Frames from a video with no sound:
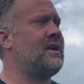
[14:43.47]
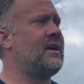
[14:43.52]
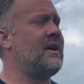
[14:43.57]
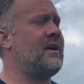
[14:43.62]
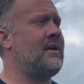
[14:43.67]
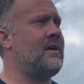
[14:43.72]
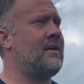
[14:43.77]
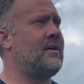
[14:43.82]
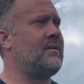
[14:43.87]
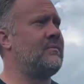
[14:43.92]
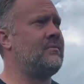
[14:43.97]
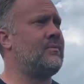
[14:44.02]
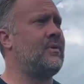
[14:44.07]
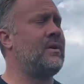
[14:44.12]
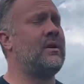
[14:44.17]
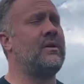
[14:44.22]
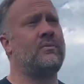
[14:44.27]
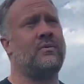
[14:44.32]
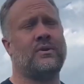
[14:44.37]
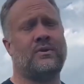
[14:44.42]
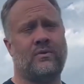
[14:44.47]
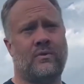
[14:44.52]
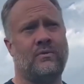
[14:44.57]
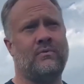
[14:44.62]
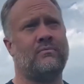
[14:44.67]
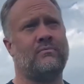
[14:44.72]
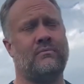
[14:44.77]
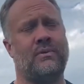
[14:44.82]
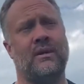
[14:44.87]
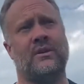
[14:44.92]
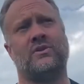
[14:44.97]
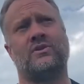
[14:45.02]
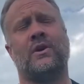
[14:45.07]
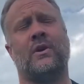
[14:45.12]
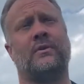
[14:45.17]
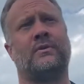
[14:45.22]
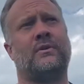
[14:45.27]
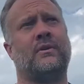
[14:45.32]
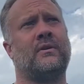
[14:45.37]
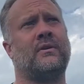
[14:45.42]
well, which would be a
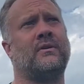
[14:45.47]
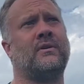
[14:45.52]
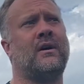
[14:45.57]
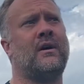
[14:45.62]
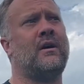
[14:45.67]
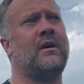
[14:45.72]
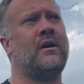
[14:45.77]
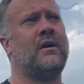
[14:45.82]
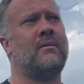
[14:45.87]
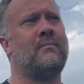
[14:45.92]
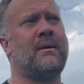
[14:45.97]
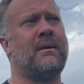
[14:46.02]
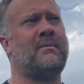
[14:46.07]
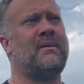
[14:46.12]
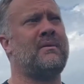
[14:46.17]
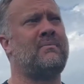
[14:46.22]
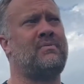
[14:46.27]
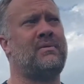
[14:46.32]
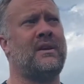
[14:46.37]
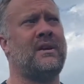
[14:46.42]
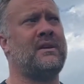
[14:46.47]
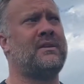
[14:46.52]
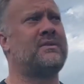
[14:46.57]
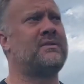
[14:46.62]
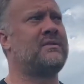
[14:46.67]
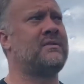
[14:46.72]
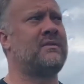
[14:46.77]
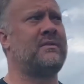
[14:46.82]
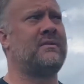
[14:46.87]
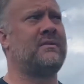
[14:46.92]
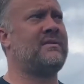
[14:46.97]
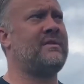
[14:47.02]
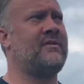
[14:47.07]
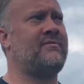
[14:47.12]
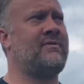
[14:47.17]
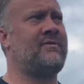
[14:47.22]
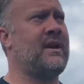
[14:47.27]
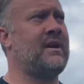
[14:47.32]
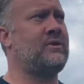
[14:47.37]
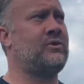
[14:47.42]
shelter, maybe a place to
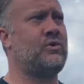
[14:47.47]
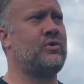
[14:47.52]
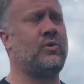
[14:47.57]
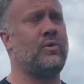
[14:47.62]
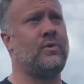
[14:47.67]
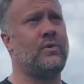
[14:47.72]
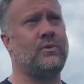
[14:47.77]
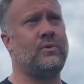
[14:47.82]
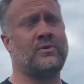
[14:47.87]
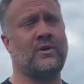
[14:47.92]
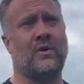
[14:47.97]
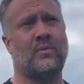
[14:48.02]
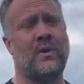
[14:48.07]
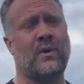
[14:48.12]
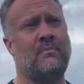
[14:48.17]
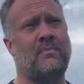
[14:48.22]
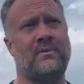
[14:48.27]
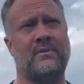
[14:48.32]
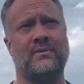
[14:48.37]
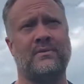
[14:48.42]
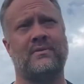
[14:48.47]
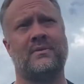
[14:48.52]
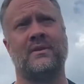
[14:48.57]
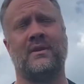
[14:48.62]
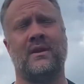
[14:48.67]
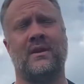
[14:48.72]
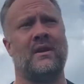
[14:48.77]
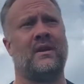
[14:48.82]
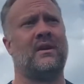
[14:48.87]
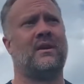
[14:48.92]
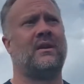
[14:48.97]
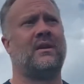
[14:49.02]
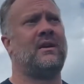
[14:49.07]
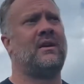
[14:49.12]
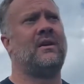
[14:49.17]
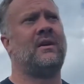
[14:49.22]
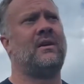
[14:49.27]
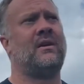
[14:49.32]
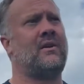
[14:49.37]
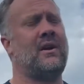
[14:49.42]
find tools or weapons
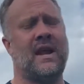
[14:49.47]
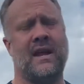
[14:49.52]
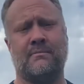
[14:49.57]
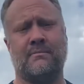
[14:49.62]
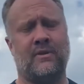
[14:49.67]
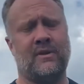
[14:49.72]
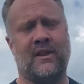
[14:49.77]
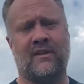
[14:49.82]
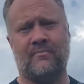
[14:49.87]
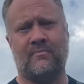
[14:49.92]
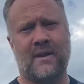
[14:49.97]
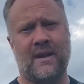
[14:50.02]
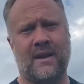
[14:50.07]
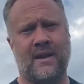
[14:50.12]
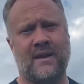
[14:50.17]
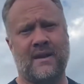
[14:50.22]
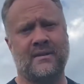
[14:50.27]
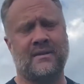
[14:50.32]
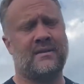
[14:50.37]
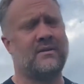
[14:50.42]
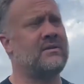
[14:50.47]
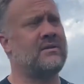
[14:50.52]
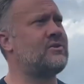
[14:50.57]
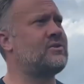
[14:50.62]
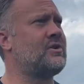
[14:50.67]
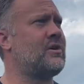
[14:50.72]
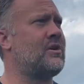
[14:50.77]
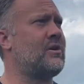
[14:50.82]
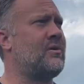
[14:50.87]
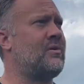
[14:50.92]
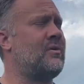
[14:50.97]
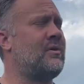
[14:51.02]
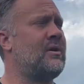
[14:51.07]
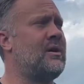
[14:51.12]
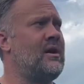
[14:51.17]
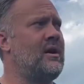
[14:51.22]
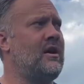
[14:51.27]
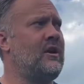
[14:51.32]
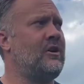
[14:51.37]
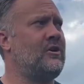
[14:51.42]
or ammo left behind. So
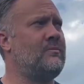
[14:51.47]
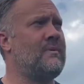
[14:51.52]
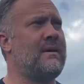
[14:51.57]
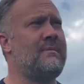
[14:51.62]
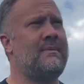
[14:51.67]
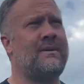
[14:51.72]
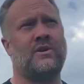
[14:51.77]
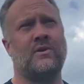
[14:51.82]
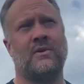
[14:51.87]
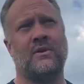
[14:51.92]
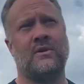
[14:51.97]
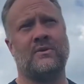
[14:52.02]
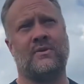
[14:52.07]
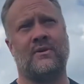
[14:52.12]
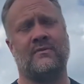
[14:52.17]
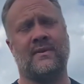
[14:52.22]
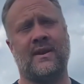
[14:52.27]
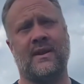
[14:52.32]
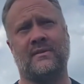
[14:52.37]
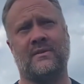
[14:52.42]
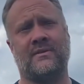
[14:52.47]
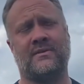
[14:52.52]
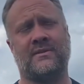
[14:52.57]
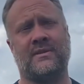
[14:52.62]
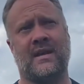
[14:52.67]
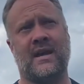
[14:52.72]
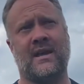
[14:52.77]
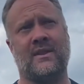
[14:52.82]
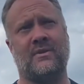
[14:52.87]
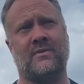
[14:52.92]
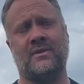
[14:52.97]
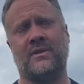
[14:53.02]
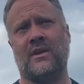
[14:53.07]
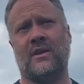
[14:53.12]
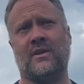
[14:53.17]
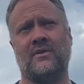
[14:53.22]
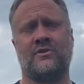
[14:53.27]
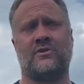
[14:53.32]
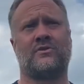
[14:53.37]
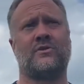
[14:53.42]
you may be doing surveillance to gather
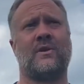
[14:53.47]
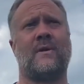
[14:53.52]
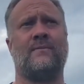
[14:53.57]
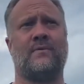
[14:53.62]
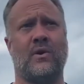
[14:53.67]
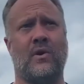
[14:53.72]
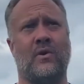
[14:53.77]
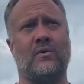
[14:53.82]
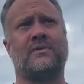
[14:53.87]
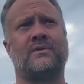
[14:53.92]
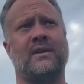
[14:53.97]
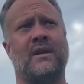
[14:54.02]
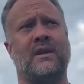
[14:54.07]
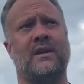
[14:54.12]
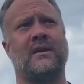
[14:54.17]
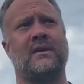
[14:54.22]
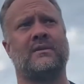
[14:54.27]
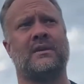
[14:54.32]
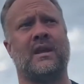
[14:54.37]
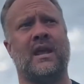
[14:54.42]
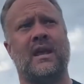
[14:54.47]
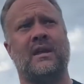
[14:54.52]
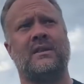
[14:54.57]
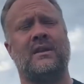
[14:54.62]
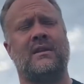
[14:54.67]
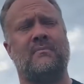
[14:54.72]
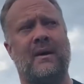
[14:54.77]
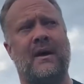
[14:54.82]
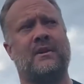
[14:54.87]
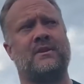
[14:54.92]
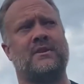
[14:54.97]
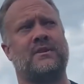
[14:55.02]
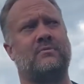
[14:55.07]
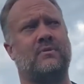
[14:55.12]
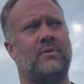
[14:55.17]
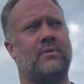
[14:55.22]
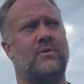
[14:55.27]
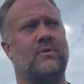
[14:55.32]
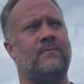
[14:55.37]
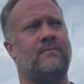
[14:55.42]
intelligence on those things, and then
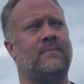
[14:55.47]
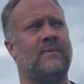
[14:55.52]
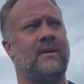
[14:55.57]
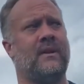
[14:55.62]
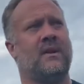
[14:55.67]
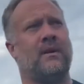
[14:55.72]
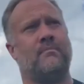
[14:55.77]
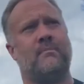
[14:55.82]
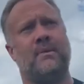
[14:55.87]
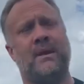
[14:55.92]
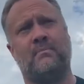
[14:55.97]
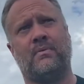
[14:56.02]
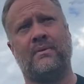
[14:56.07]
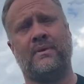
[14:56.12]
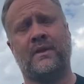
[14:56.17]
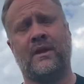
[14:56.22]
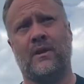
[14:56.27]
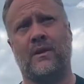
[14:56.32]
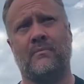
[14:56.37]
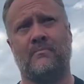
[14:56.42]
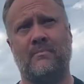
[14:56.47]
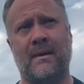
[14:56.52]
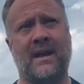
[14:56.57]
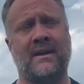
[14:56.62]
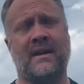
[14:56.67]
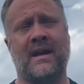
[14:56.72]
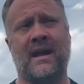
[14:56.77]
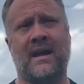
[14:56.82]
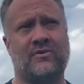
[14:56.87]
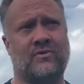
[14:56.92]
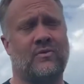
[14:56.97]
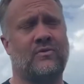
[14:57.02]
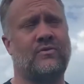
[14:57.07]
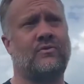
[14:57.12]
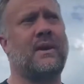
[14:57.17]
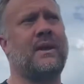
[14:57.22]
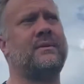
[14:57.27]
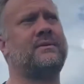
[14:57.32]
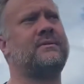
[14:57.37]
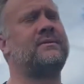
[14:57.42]
possible people that are bad guys or
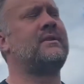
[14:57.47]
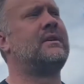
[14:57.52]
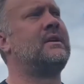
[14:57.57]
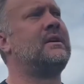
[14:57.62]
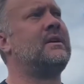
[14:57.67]
threats.